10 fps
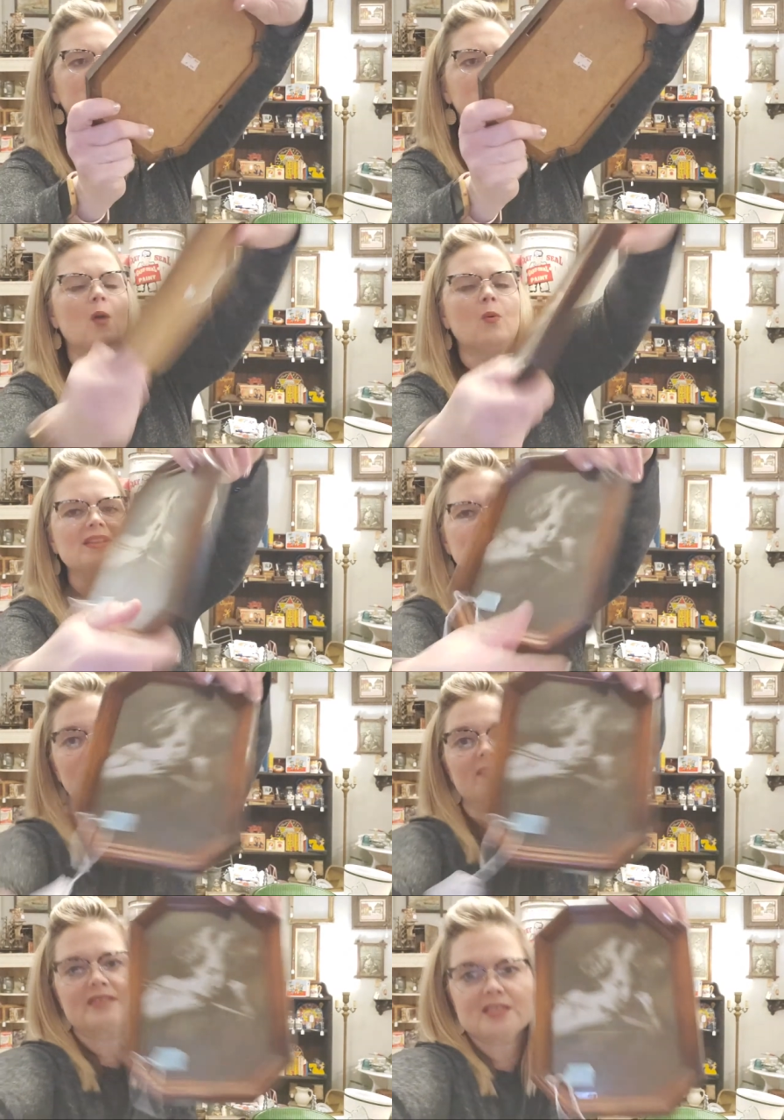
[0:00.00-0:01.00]
I want to say
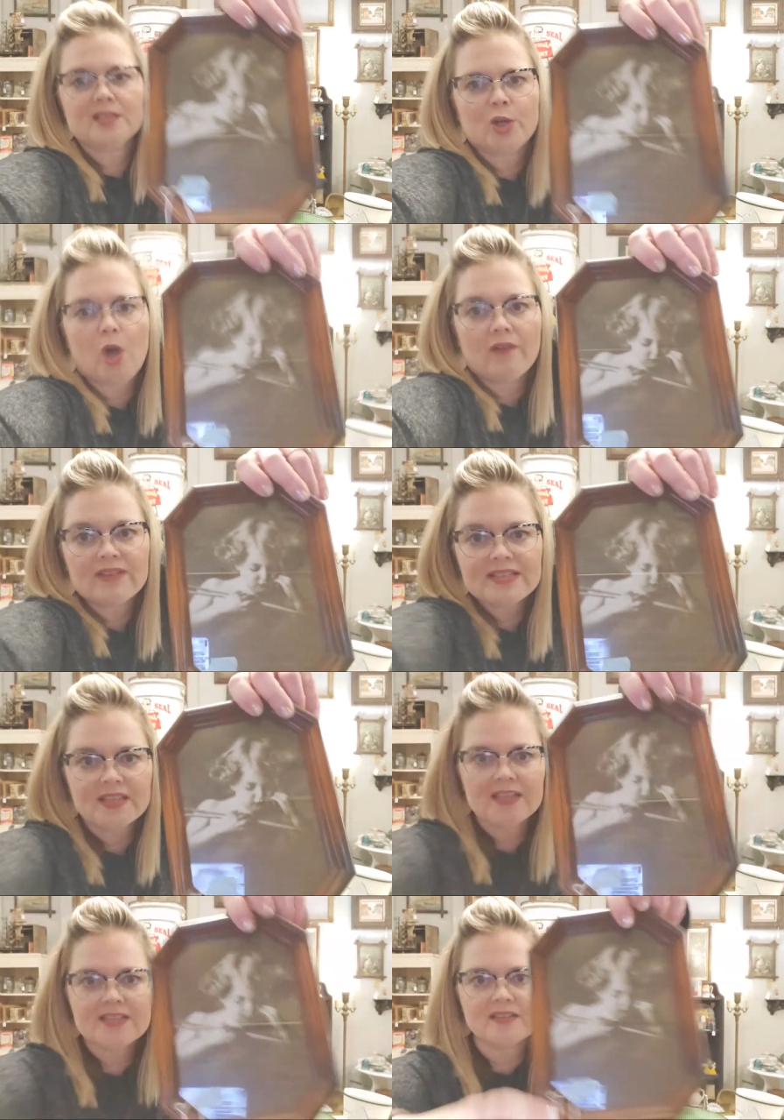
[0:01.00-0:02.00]
that this is, you know,
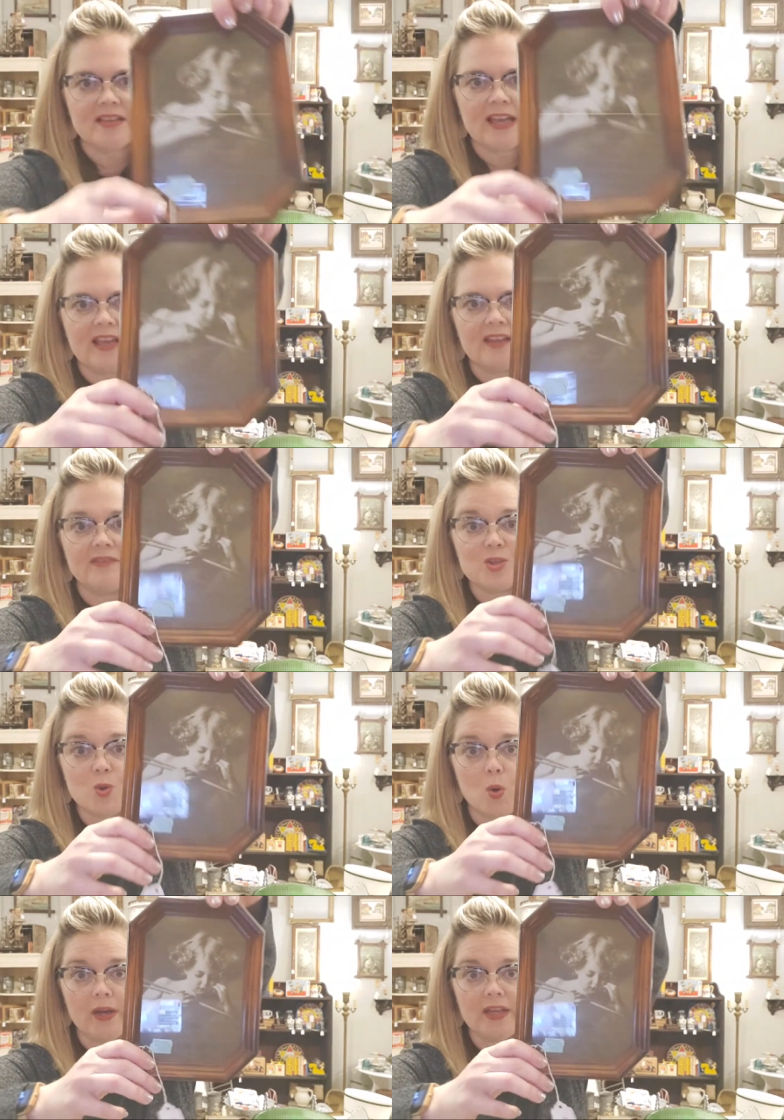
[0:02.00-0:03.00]
obviously isn't a
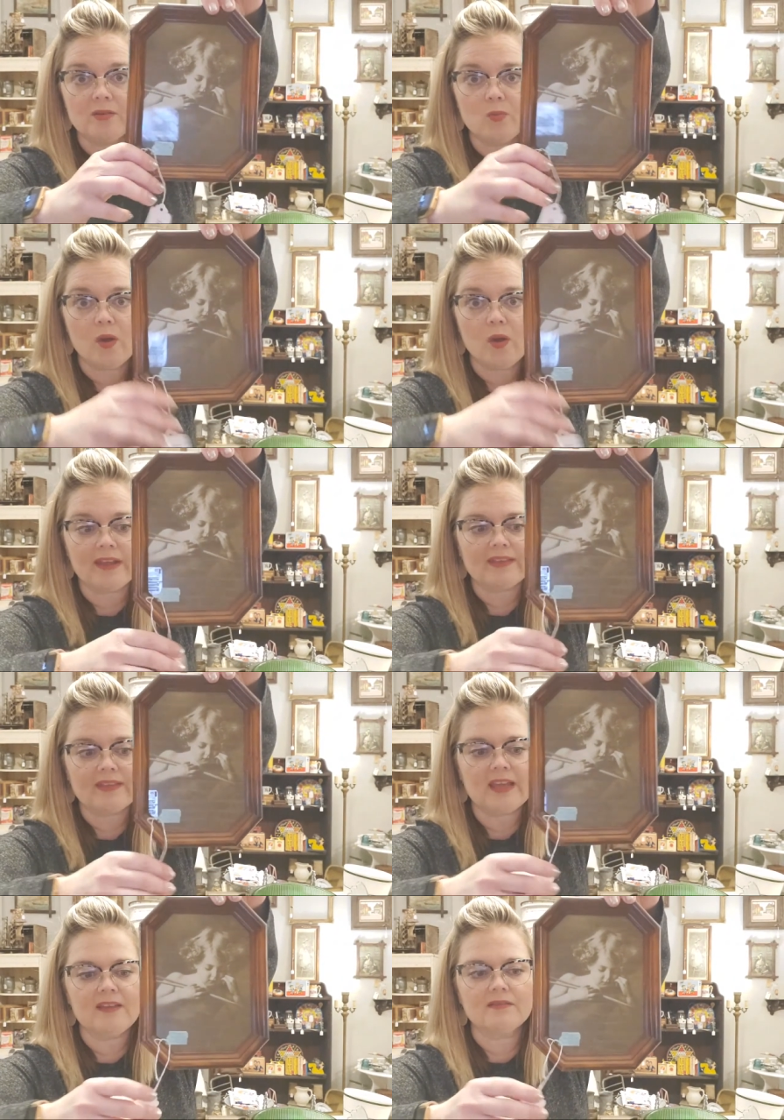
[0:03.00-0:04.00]
Victorian one like
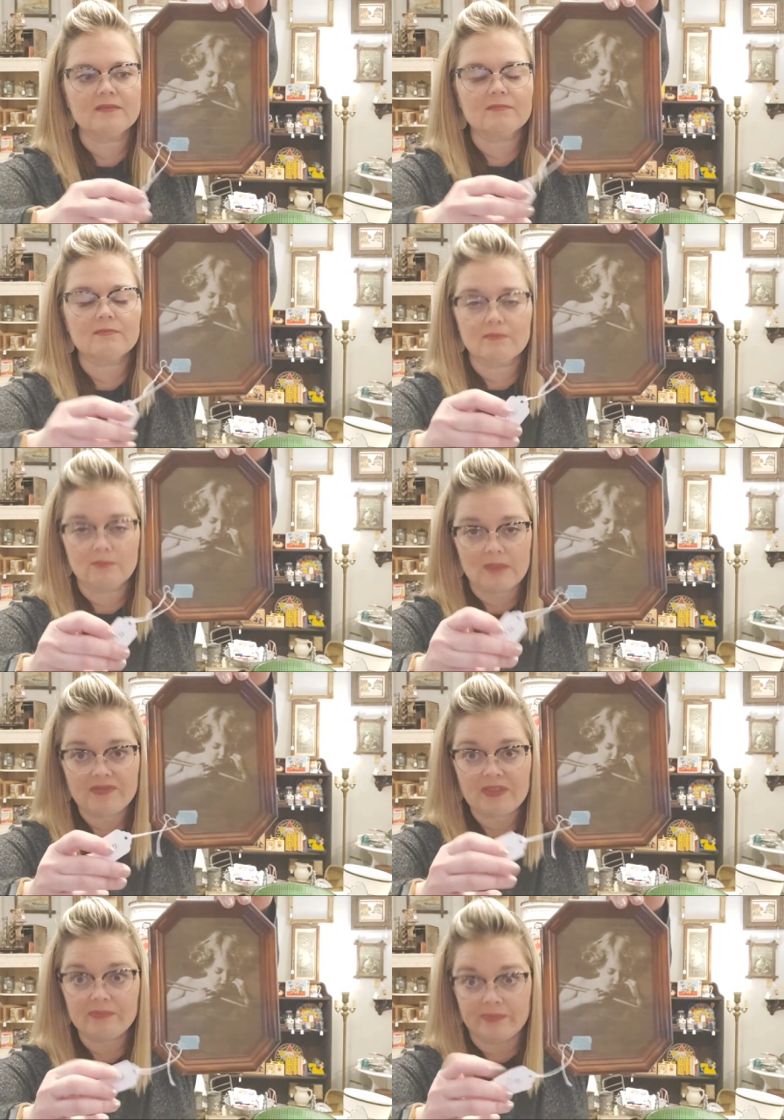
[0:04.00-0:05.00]
they like
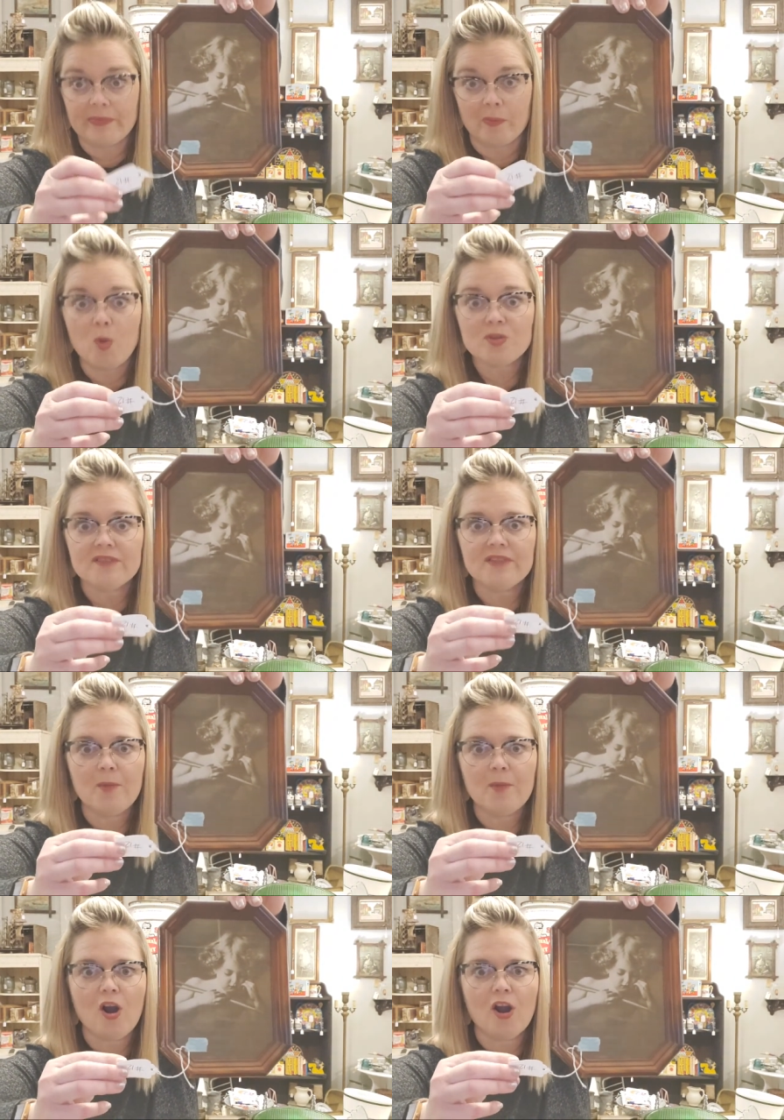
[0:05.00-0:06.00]
the most of them
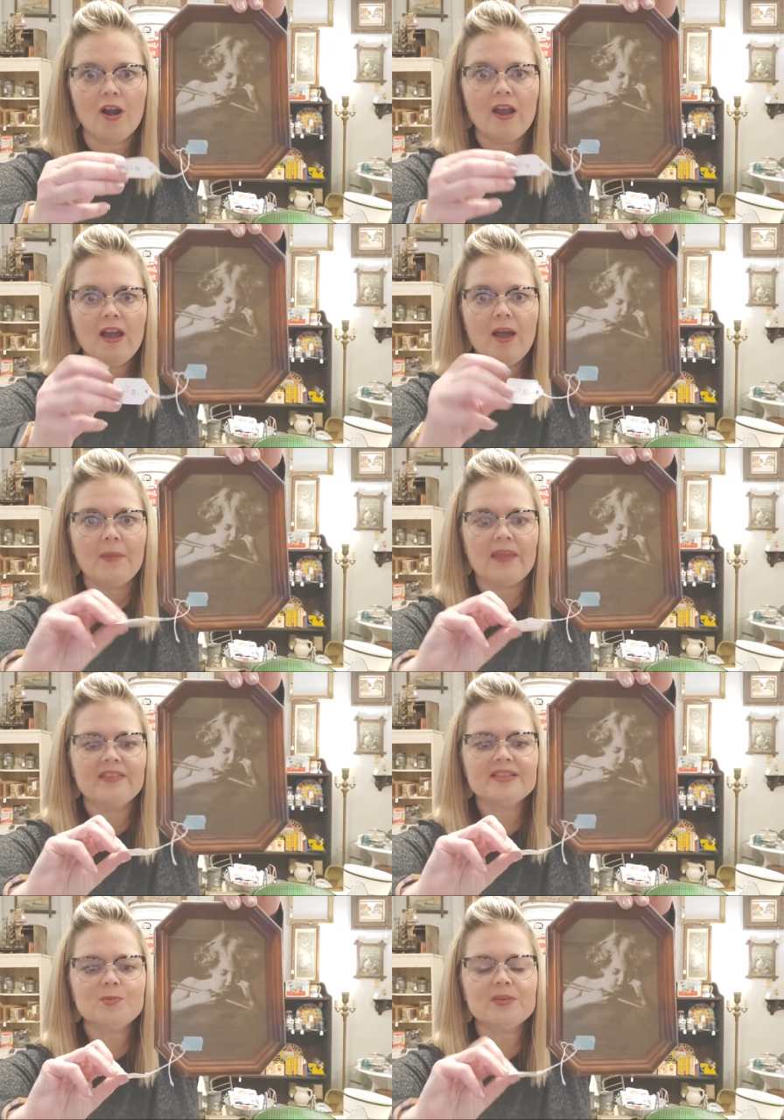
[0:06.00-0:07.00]
are, but
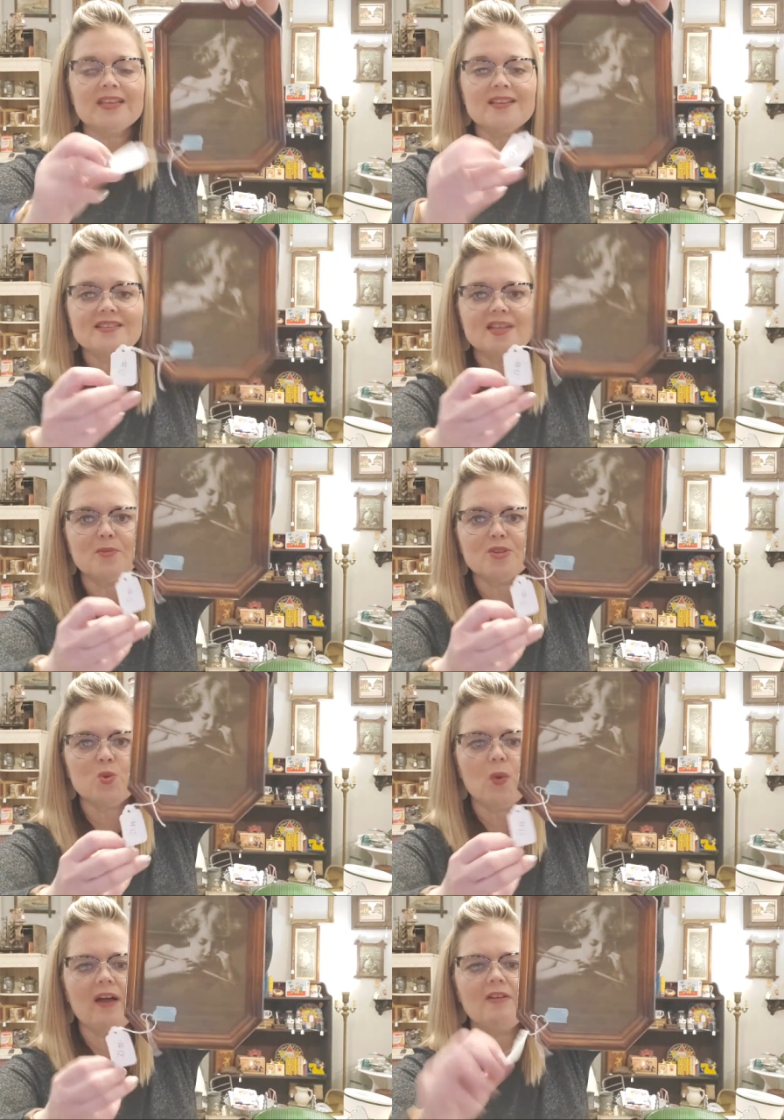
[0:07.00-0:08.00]
this one is number
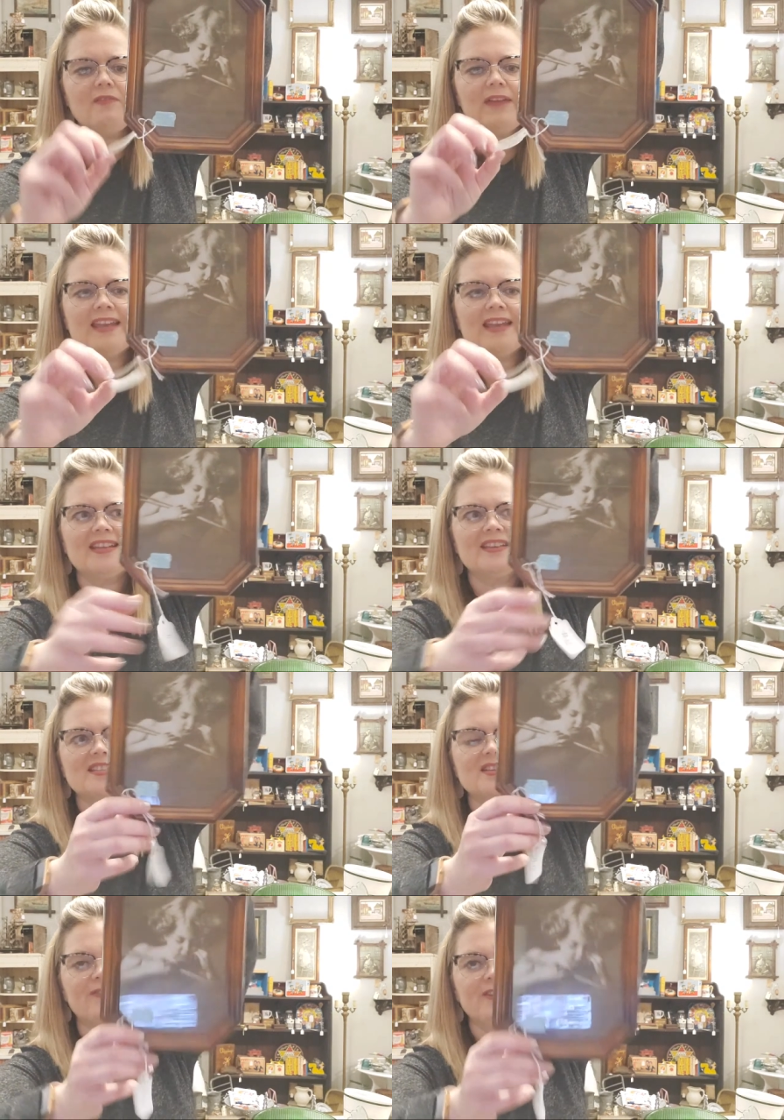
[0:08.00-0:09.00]
12 and it
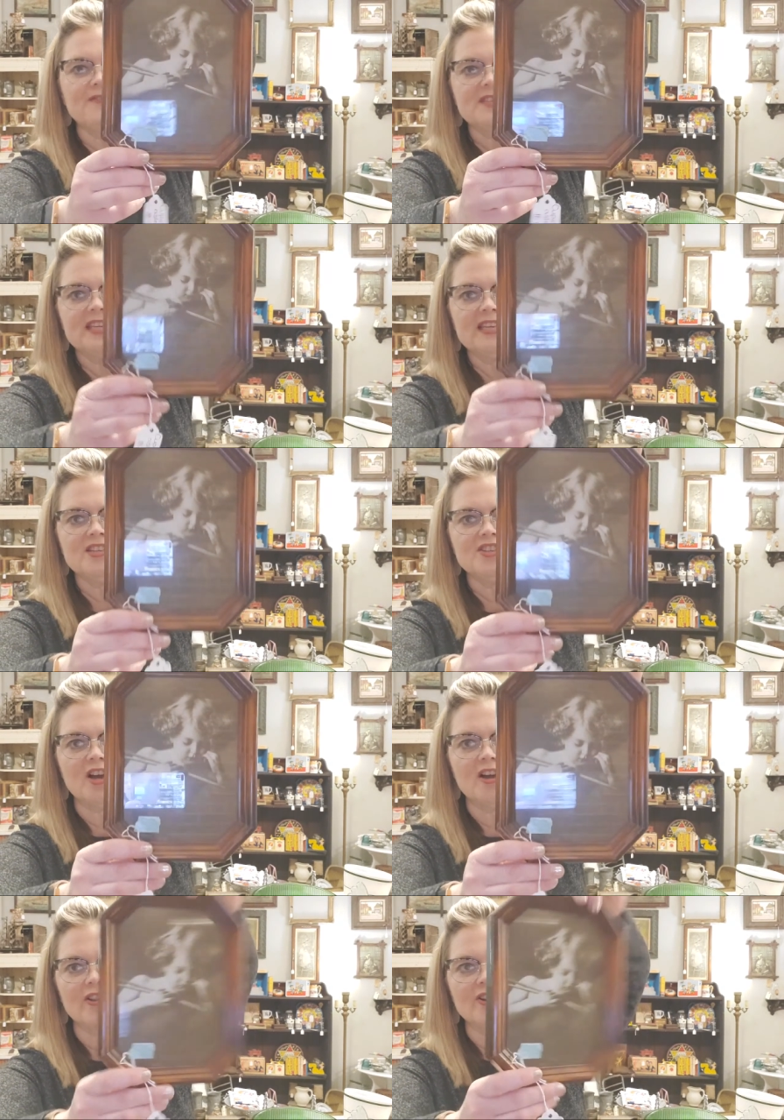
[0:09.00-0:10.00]
is
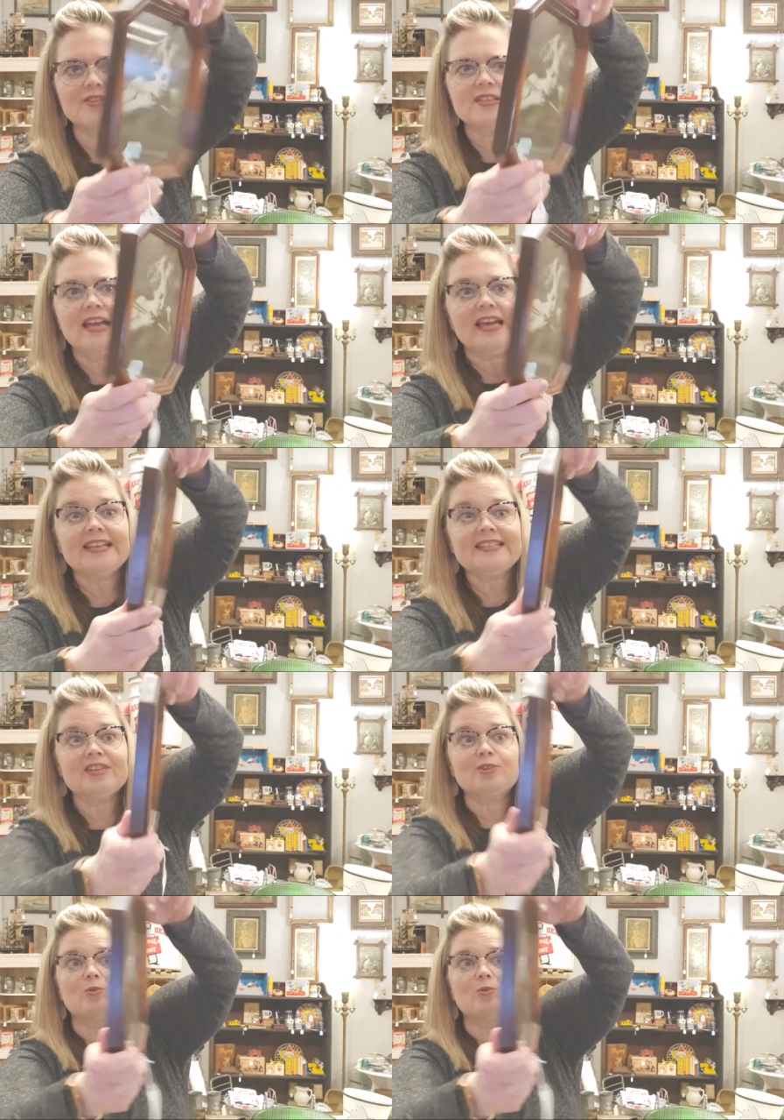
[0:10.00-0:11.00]
$15. It's
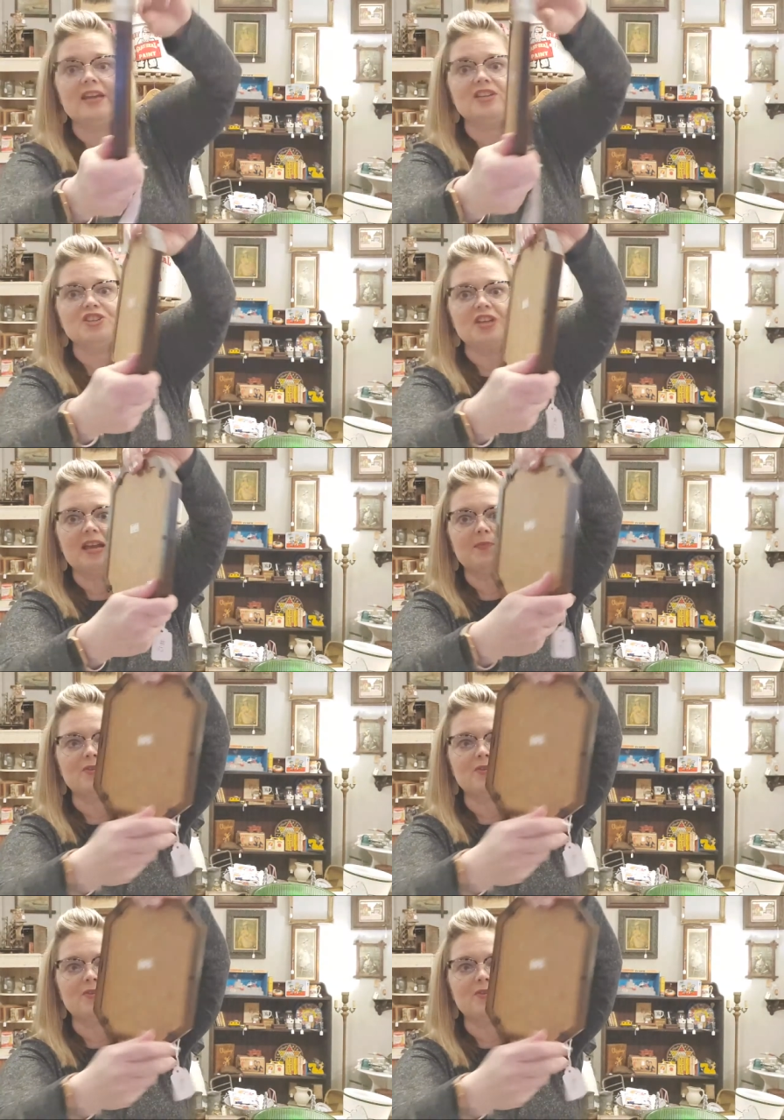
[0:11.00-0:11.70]
in great shape.